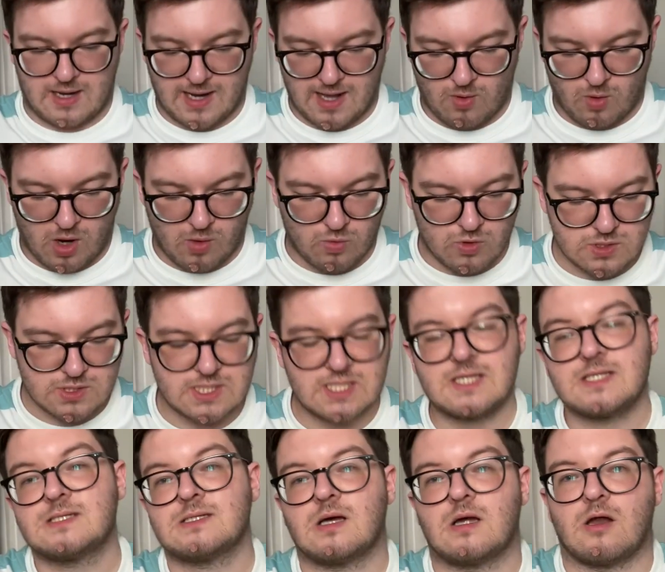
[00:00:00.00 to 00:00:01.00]
now I
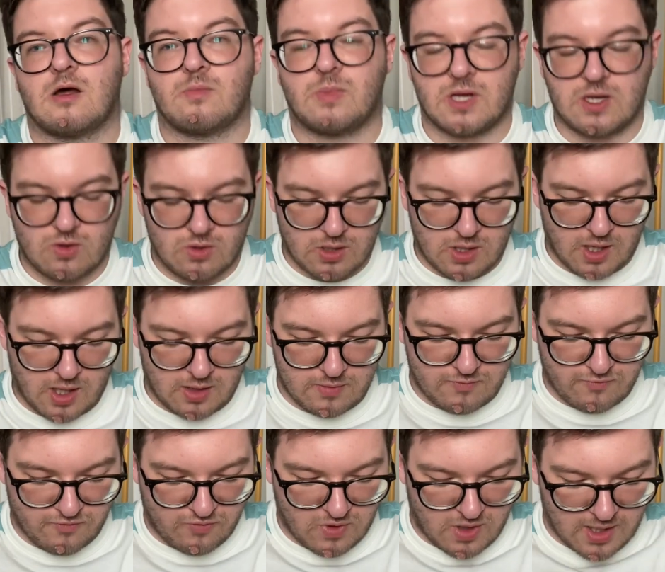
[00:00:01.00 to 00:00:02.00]
wanted, and I've been on the
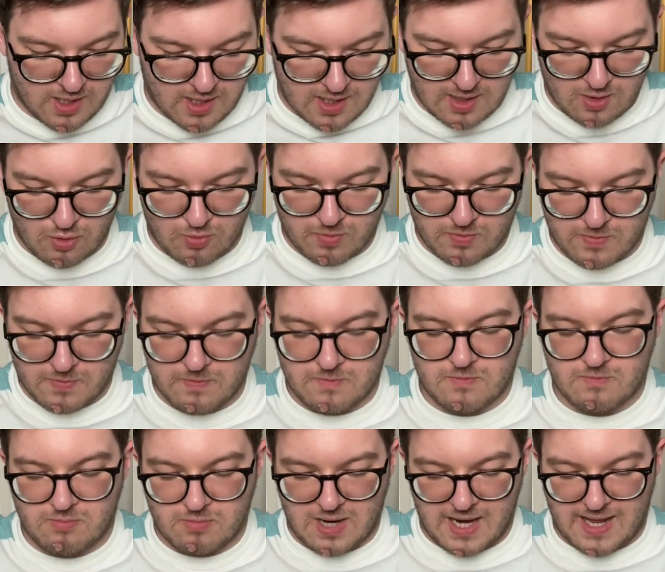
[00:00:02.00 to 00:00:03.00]
hunt for like a little
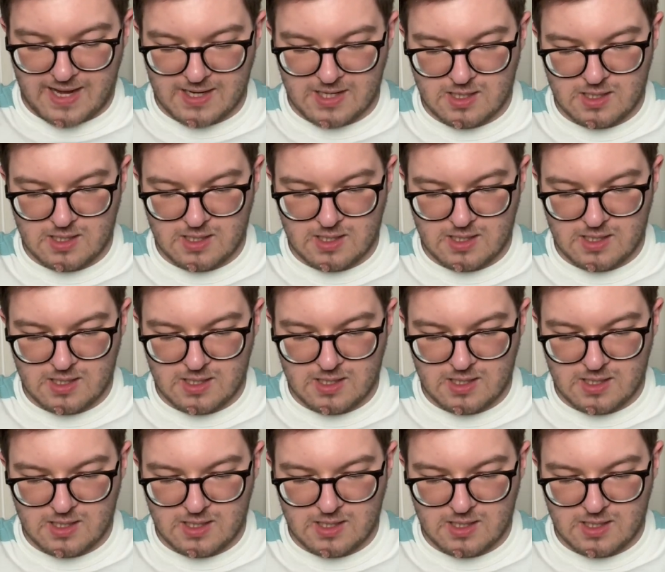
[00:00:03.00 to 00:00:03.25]
black